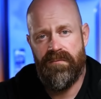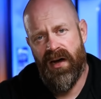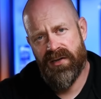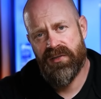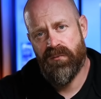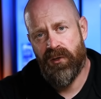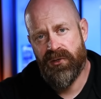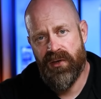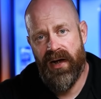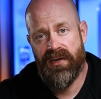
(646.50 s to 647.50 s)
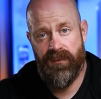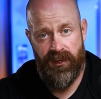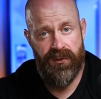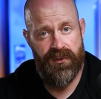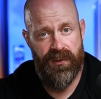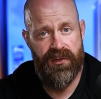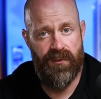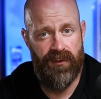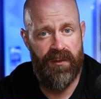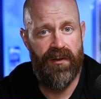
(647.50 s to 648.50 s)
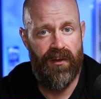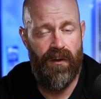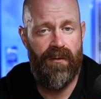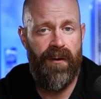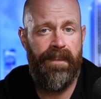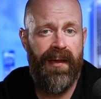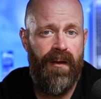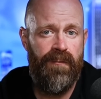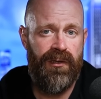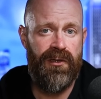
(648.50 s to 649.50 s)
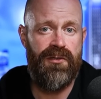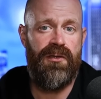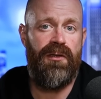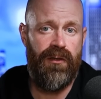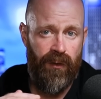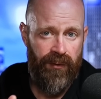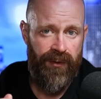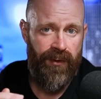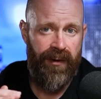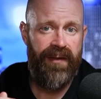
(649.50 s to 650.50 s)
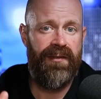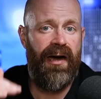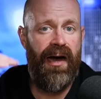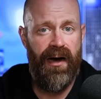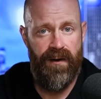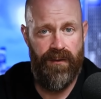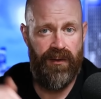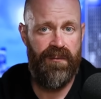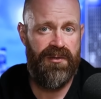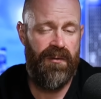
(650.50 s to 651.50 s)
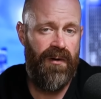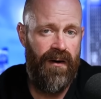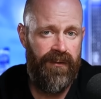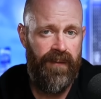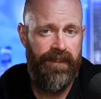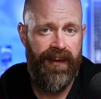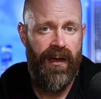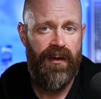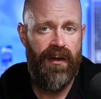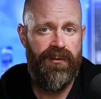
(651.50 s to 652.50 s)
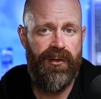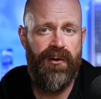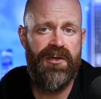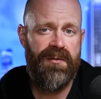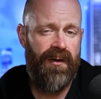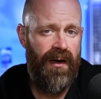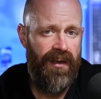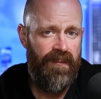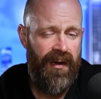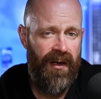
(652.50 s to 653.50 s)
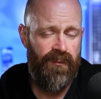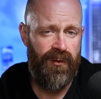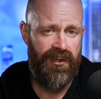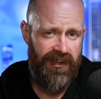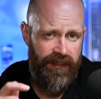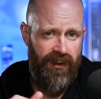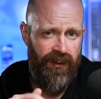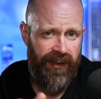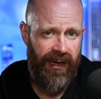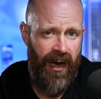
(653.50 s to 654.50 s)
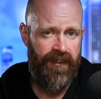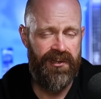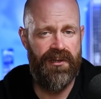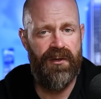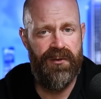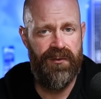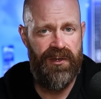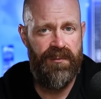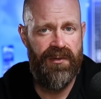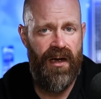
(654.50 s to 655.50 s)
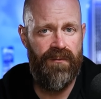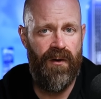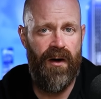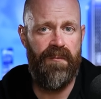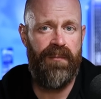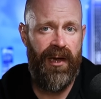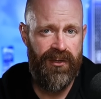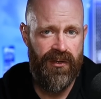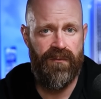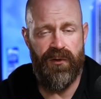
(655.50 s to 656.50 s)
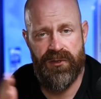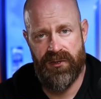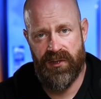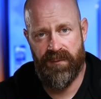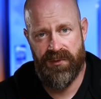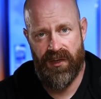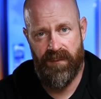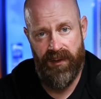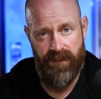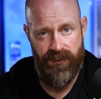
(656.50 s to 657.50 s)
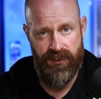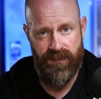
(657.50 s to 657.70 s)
honestly more attractive when interest rates were a little bit lower, because the lower the rate, the higher the lump sum offer. If you're curious about how that math works, let me know in the comments and I'll do a deep dive on pension versus lump sum in a future